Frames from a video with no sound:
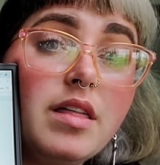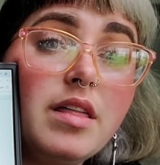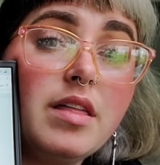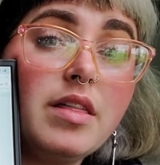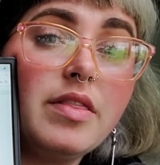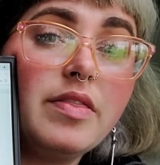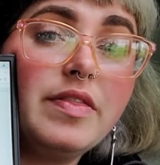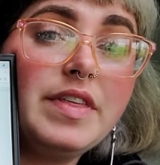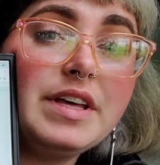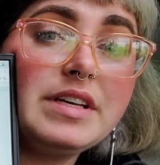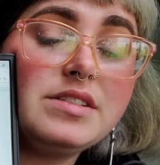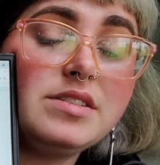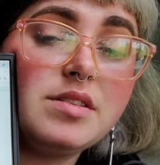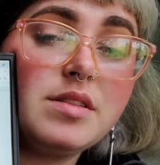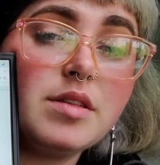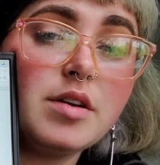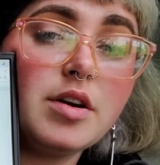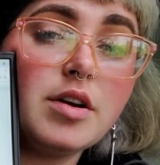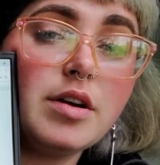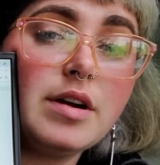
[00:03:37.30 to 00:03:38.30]
this
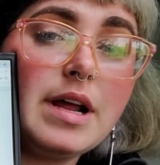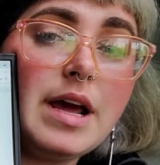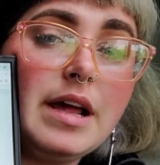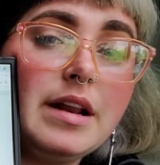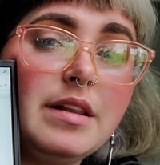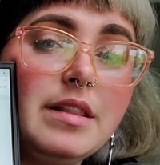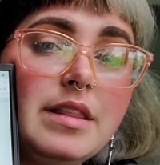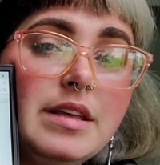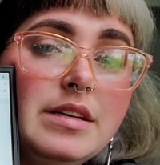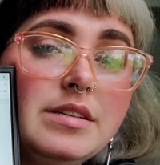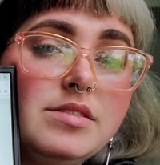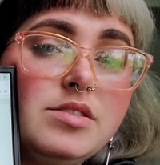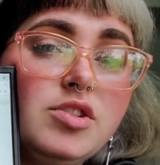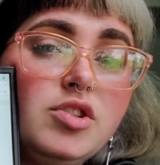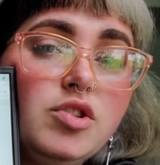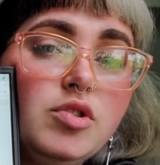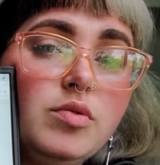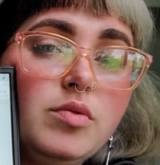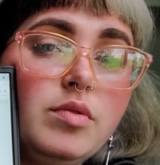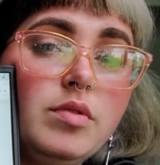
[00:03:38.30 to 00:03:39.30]
third and these
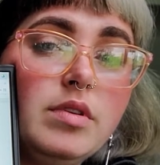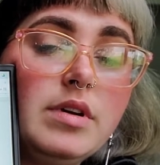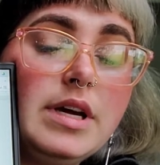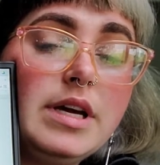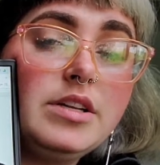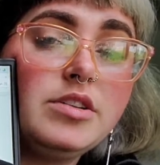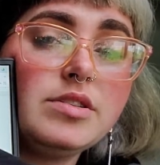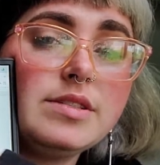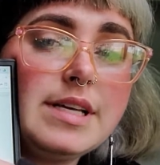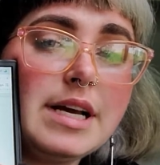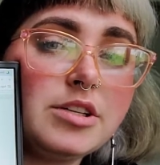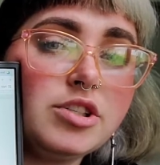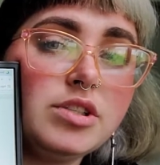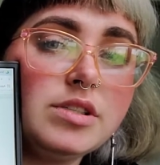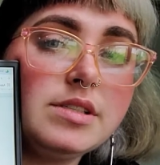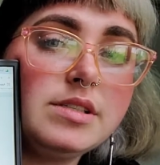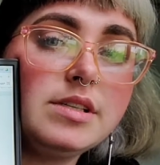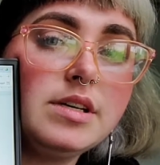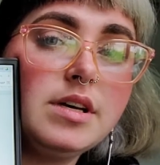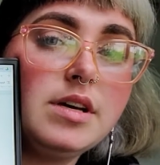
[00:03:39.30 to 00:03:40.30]
two intersections,